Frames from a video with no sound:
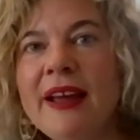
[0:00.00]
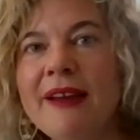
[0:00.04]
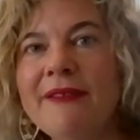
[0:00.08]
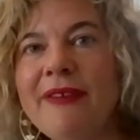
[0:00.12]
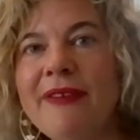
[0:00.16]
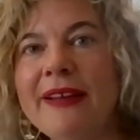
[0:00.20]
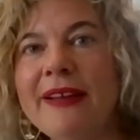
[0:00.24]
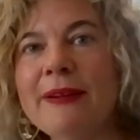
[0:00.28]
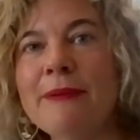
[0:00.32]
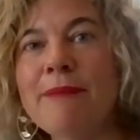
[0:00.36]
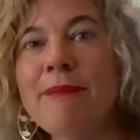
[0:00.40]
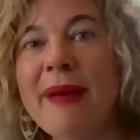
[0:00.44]
In
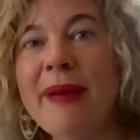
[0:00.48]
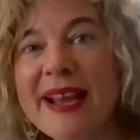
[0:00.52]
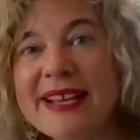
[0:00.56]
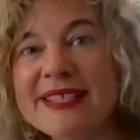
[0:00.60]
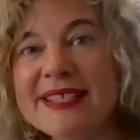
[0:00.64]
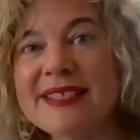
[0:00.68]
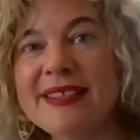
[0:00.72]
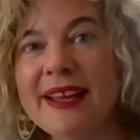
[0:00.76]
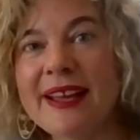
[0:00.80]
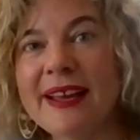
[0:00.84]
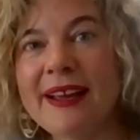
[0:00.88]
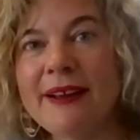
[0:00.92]
fact, the
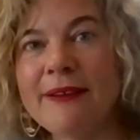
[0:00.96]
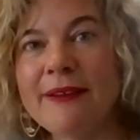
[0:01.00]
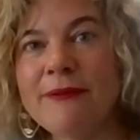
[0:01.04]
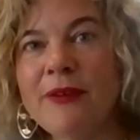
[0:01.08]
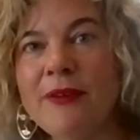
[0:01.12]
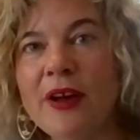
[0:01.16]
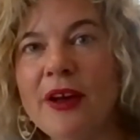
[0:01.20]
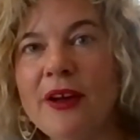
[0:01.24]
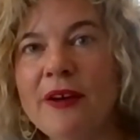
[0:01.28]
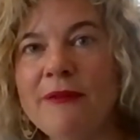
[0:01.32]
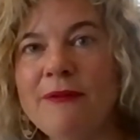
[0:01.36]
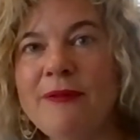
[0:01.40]
best thing
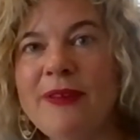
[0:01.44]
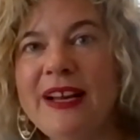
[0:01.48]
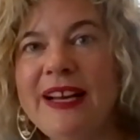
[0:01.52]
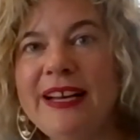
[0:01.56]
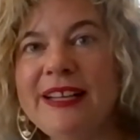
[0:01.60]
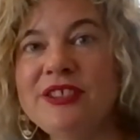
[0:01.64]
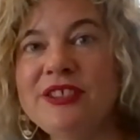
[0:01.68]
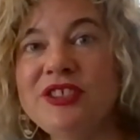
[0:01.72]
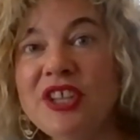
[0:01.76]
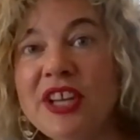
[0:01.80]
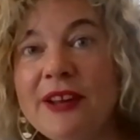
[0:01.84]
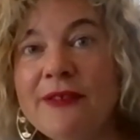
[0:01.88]
for
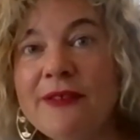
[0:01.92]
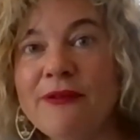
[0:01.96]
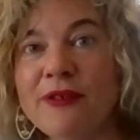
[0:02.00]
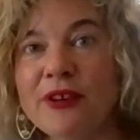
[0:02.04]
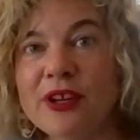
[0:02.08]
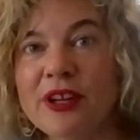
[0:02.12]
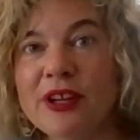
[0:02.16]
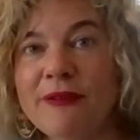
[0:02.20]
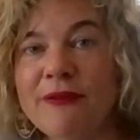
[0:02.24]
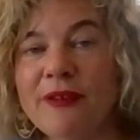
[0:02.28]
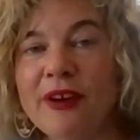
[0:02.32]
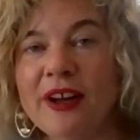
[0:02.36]
feeling
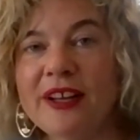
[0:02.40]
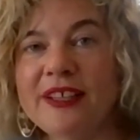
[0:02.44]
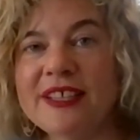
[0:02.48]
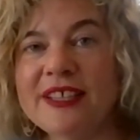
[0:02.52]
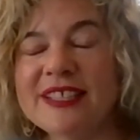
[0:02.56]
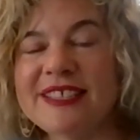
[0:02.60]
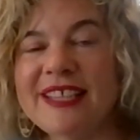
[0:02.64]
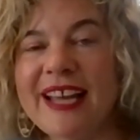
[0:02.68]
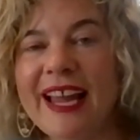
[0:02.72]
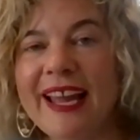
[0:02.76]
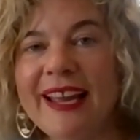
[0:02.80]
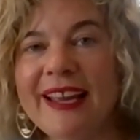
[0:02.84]
cheerful, I find,
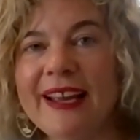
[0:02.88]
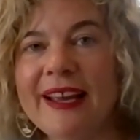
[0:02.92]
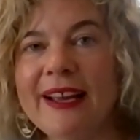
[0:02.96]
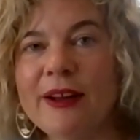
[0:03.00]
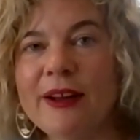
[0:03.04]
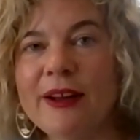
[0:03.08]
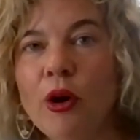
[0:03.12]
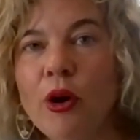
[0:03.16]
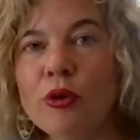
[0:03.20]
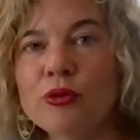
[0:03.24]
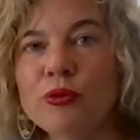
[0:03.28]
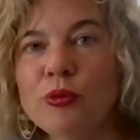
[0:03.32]
is getting
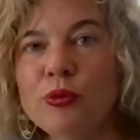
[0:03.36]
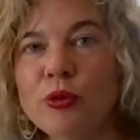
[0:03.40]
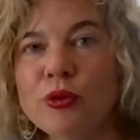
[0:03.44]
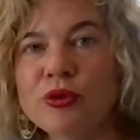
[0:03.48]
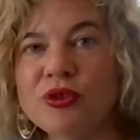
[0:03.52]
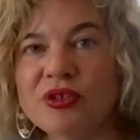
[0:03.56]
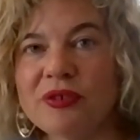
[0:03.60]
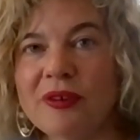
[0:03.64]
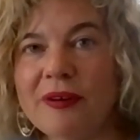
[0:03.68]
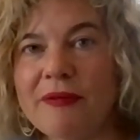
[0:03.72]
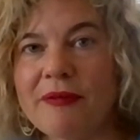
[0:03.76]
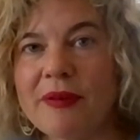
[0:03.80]
in cold
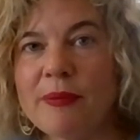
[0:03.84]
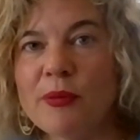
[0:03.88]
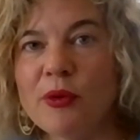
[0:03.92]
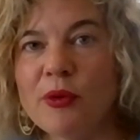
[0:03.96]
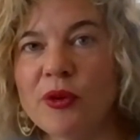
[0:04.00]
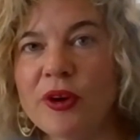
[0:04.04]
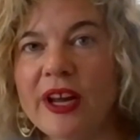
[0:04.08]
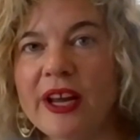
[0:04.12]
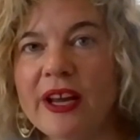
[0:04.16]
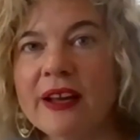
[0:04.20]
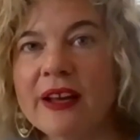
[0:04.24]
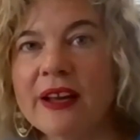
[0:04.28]
water every
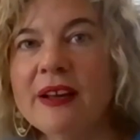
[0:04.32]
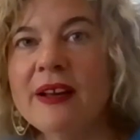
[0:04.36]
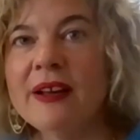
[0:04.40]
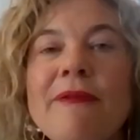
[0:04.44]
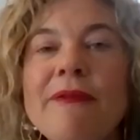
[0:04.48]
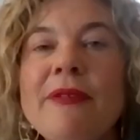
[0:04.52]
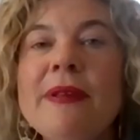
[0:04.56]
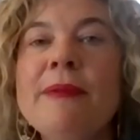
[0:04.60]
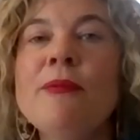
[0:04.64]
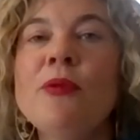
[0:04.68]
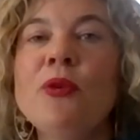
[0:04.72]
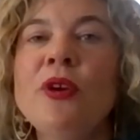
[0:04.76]
morning.
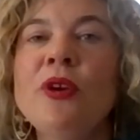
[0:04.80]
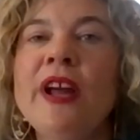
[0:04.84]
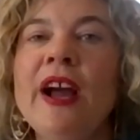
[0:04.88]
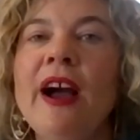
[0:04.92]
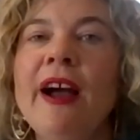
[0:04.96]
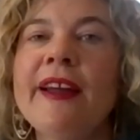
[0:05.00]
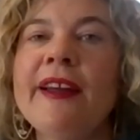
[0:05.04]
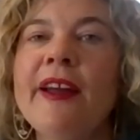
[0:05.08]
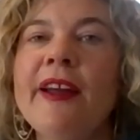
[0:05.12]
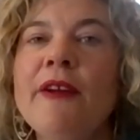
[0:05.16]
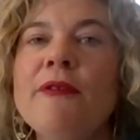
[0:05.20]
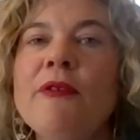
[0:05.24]
Every morning
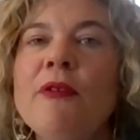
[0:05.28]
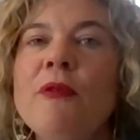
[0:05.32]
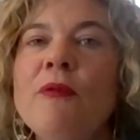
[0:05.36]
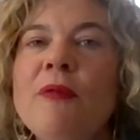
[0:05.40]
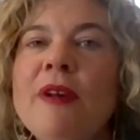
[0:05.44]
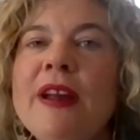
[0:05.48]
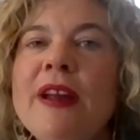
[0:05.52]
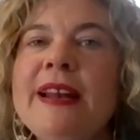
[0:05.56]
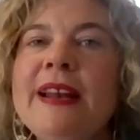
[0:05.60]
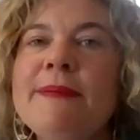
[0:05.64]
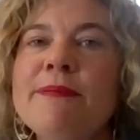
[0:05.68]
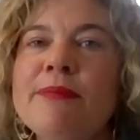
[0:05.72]
I go for a
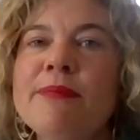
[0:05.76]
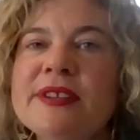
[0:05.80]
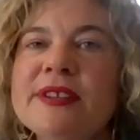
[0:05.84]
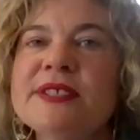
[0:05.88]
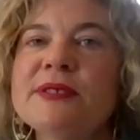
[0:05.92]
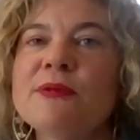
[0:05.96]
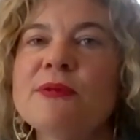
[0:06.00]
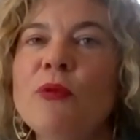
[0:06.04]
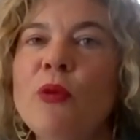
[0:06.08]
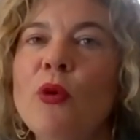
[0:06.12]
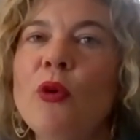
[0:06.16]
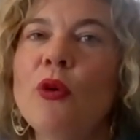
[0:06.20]
really
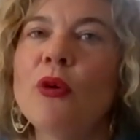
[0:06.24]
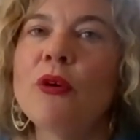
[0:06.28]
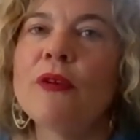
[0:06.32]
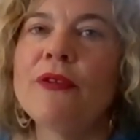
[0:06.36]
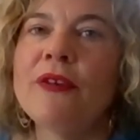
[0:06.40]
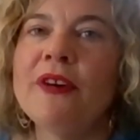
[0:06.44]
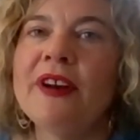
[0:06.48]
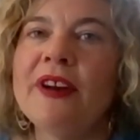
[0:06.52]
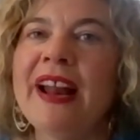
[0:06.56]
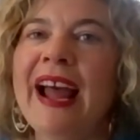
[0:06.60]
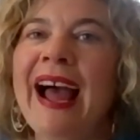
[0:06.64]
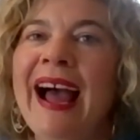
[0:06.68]
brisk walk
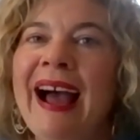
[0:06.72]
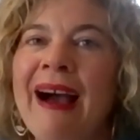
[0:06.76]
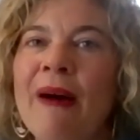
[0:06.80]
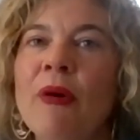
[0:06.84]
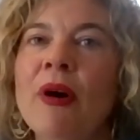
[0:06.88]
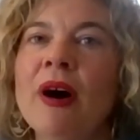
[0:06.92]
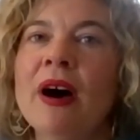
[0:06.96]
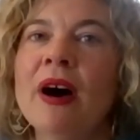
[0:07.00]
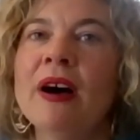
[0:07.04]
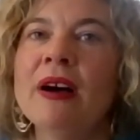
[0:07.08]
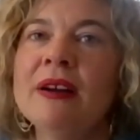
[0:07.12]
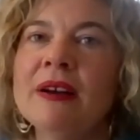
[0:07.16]
for an
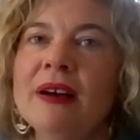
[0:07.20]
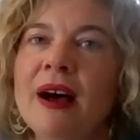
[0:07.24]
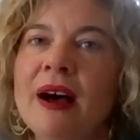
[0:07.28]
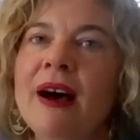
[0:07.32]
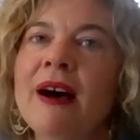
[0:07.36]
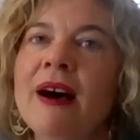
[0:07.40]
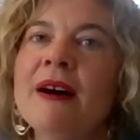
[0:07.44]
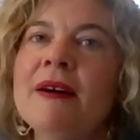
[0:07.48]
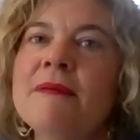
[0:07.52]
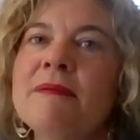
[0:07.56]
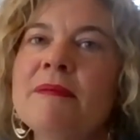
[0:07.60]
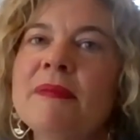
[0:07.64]
hour.
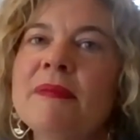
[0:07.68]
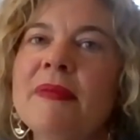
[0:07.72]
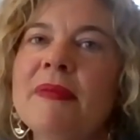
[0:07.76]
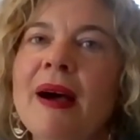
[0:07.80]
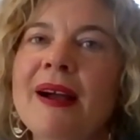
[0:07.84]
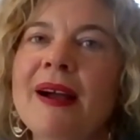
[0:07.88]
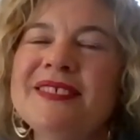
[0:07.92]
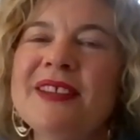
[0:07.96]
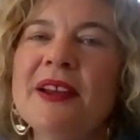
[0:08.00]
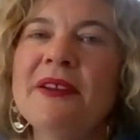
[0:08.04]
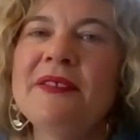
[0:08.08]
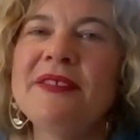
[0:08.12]

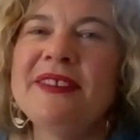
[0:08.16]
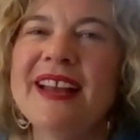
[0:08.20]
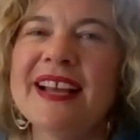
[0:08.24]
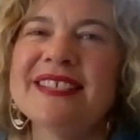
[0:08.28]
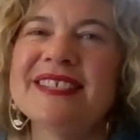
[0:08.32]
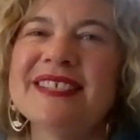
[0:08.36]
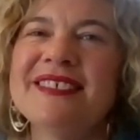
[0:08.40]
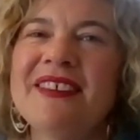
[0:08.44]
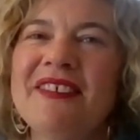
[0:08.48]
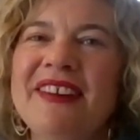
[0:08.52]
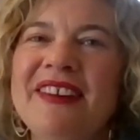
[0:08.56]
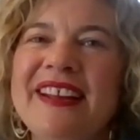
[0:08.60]
I don't
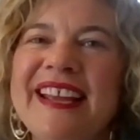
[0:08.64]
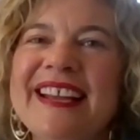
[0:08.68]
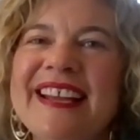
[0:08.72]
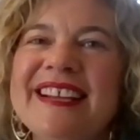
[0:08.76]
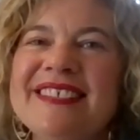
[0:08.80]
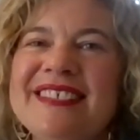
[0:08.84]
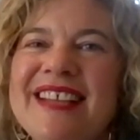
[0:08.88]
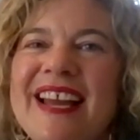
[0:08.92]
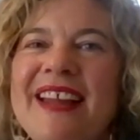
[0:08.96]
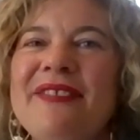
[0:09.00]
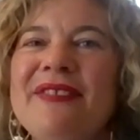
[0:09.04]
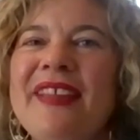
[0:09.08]
necessarily
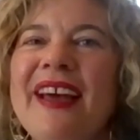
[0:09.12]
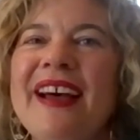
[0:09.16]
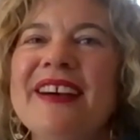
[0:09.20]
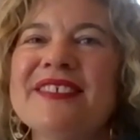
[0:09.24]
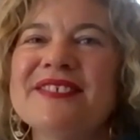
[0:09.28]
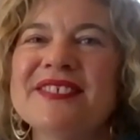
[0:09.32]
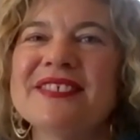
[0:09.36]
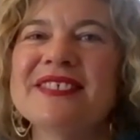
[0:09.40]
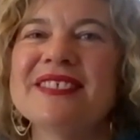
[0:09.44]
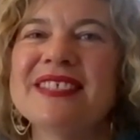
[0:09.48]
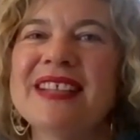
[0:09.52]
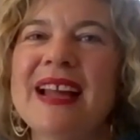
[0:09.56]
hit
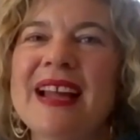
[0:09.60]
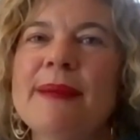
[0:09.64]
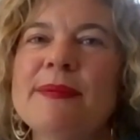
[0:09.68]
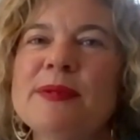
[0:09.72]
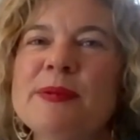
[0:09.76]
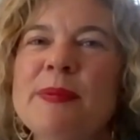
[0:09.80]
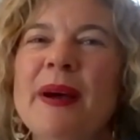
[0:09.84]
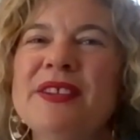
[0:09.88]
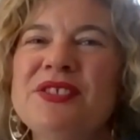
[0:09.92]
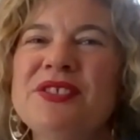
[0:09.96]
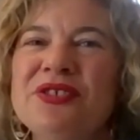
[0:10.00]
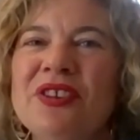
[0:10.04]
10,000
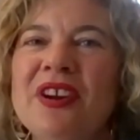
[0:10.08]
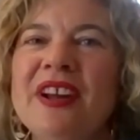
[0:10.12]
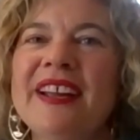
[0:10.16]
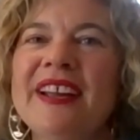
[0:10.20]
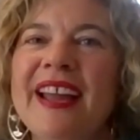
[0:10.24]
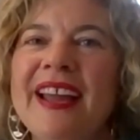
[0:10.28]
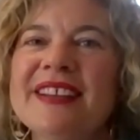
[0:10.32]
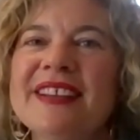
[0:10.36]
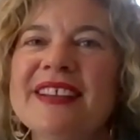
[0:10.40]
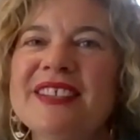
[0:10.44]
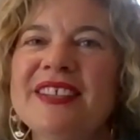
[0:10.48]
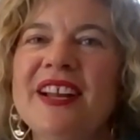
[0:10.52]
steps, but I try
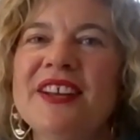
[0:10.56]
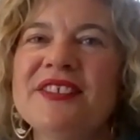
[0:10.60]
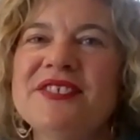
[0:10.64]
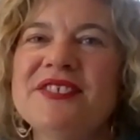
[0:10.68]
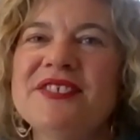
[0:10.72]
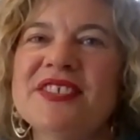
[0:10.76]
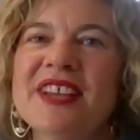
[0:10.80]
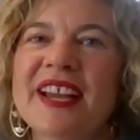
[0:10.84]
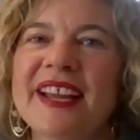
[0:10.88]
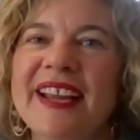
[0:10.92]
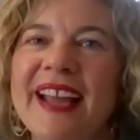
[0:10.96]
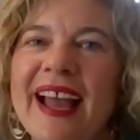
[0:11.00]
and get as
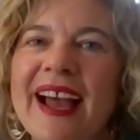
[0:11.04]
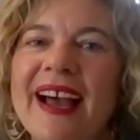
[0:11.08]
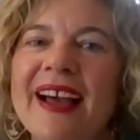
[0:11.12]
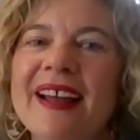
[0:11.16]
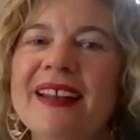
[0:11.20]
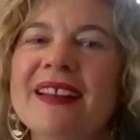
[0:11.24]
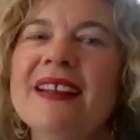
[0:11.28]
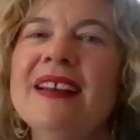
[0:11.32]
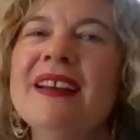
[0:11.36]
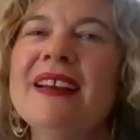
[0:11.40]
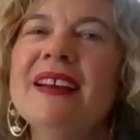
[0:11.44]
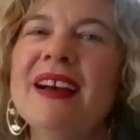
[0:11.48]
close as I
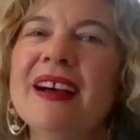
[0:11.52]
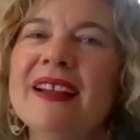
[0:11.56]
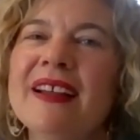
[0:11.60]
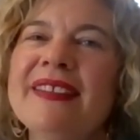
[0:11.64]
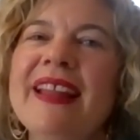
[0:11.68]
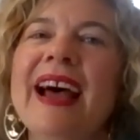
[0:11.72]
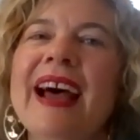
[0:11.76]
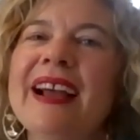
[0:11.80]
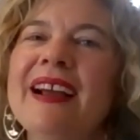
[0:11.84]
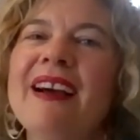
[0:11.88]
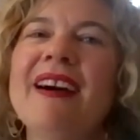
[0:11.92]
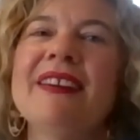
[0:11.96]
can.
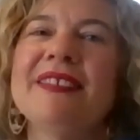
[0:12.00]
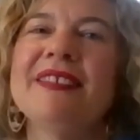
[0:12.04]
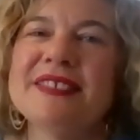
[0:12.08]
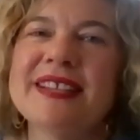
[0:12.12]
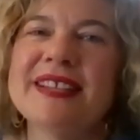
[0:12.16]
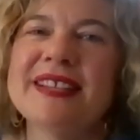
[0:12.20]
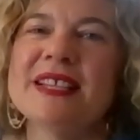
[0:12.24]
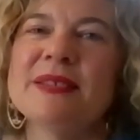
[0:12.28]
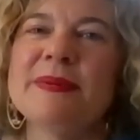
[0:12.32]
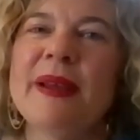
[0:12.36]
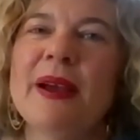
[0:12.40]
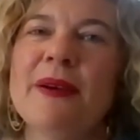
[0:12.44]
And that kind of
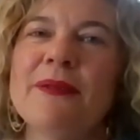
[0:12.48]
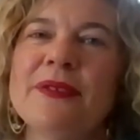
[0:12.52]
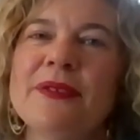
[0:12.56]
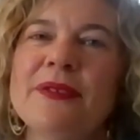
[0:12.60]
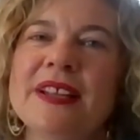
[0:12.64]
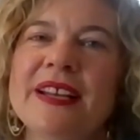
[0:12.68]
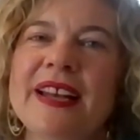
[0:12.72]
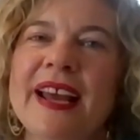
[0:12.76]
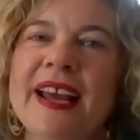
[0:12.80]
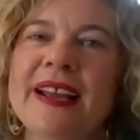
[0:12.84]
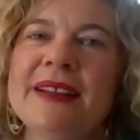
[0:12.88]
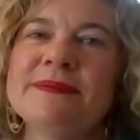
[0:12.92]
sets me up
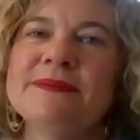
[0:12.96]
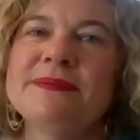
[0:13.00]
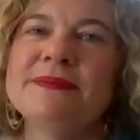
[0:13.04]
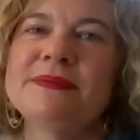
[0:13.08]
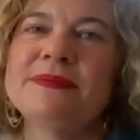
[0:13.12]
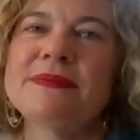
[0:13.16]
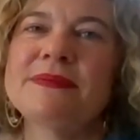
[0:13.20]
for the day.